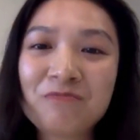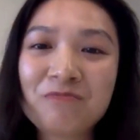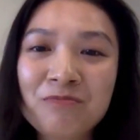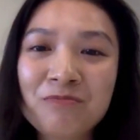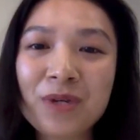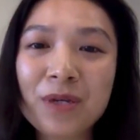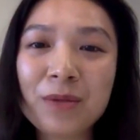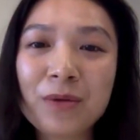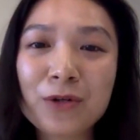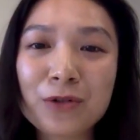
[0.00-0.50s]

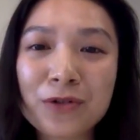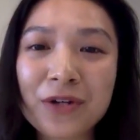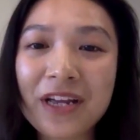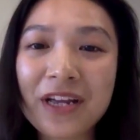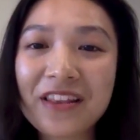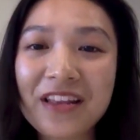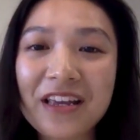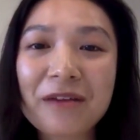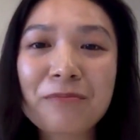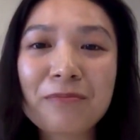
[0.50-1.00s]
people treating
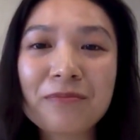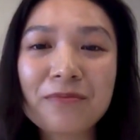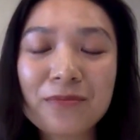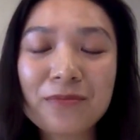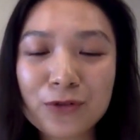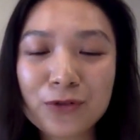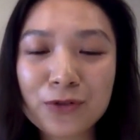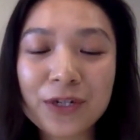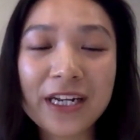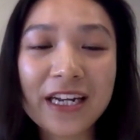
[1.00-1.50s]

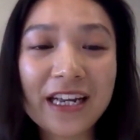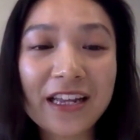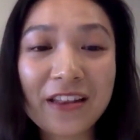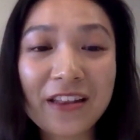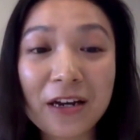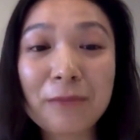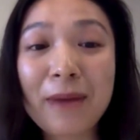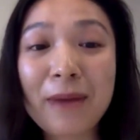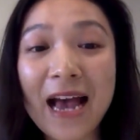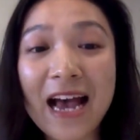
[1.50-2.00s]

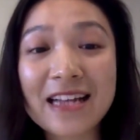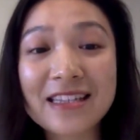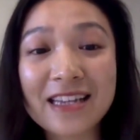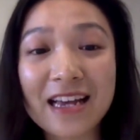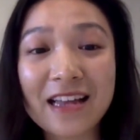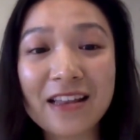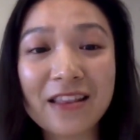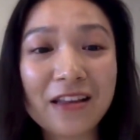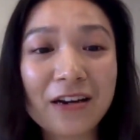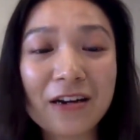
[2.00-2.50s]
their pets
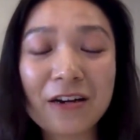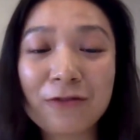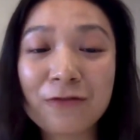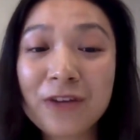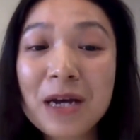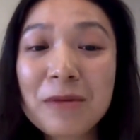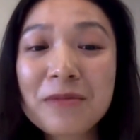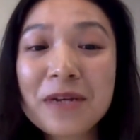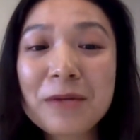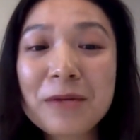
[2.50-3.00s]
as their
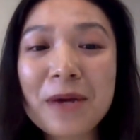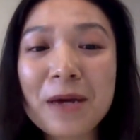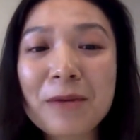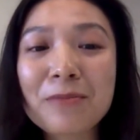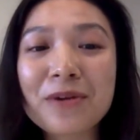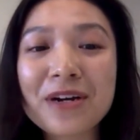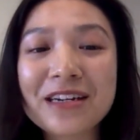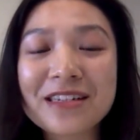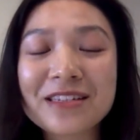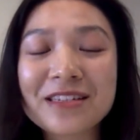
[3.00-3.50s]
family
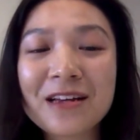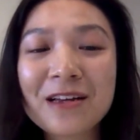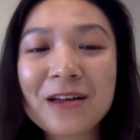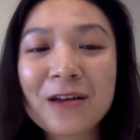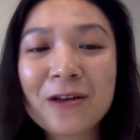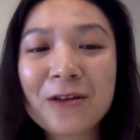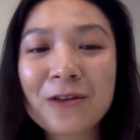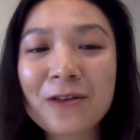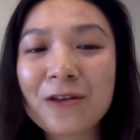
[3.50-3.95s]
members.